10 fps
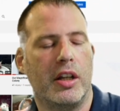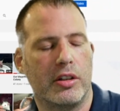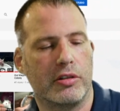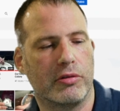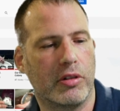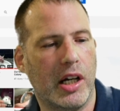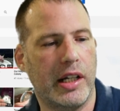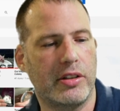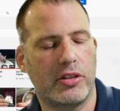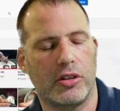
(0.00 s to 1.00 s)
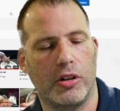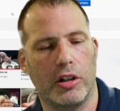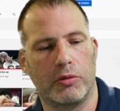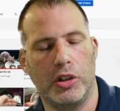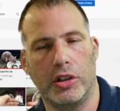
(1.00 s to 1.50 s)
The rats are
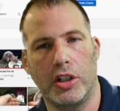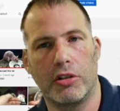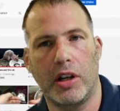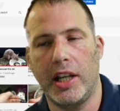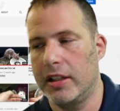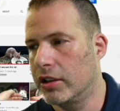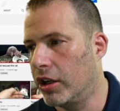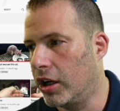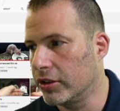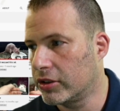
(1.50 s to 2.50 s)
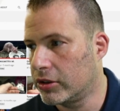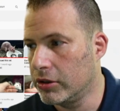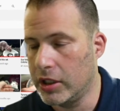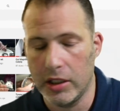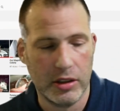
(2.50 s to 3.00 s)
really great. All the
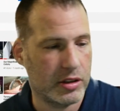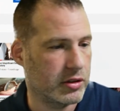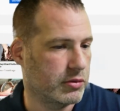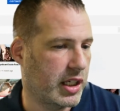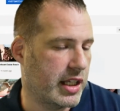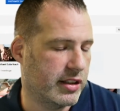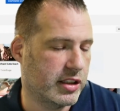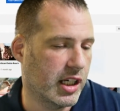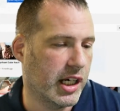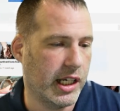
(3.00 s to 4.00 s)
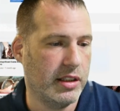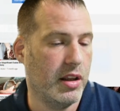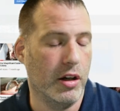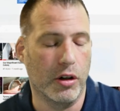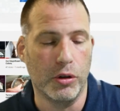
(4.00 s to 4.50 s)
students get assigned
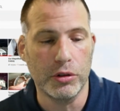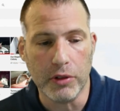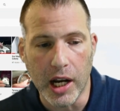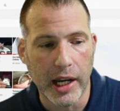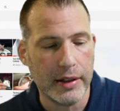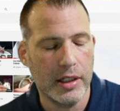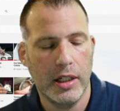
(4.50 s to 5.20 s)
their own rat.